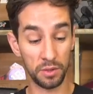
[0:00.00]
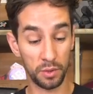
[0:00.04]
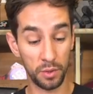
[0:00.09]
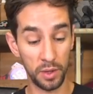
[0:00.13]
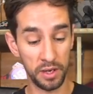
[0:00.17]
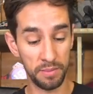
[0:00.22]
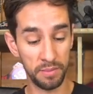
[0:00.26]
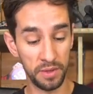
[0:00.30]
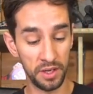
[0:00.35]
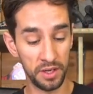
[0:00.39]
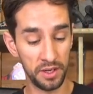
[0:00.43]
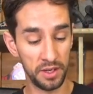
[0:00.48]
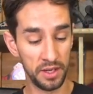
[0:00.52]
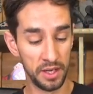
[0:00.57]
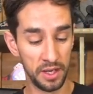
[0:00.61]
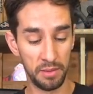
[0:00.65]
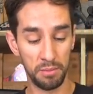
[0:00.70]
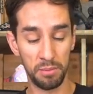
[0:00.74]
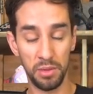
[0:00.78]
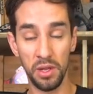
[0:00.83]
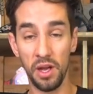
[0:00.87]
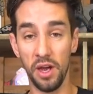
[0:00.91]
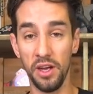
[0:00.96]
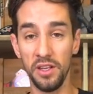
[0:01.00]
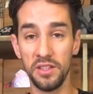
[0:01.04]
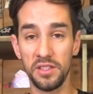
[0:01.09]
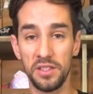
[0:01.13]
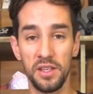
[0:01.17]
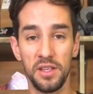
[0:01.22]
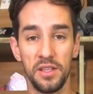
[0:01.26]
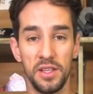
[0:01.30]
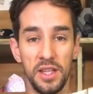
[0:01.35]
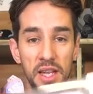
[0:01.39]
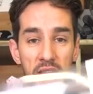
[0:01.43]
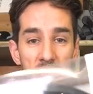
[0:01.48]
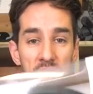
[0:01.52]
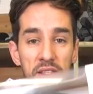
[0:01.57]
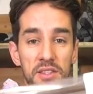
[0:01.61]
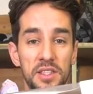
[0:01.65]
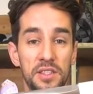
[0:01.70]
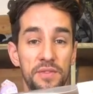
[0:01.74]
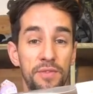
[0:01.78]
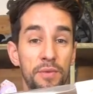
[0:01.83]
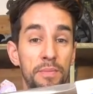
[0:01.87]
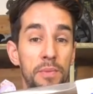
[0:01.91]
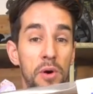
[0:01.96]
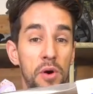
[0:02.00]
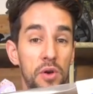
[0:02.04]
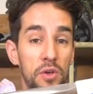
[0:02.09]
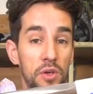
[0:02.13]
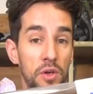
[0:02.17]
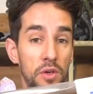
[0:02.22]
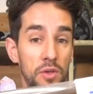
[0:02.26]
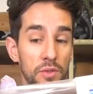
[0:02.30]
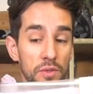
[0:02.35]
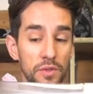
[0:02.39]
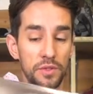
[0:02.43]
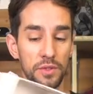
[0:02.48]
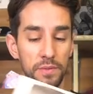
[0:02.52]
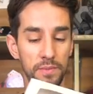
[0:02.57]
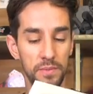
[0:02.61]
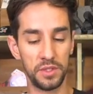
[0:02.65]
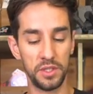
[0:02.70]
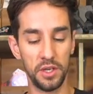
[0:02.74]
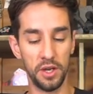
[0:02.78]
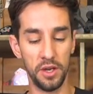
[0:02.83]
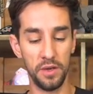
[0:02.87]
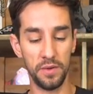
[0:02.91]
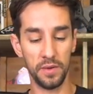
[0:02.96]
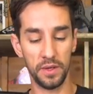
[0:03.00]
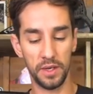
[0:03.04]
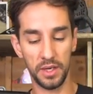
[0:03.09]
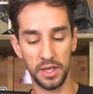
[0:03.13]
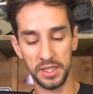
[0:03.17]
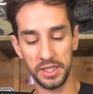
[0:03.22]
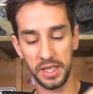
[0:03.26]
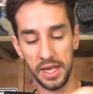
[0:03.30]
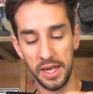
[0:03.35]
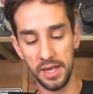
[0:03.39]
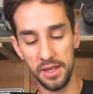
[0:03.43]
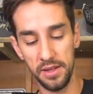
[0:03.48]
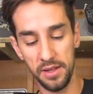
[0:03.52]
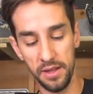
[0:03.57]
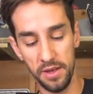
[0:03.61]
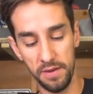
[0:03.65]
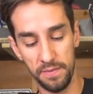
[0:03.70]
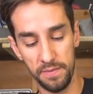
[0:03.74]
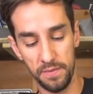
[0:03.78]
equipment, plus the lenses for POC goggles. So let's get in.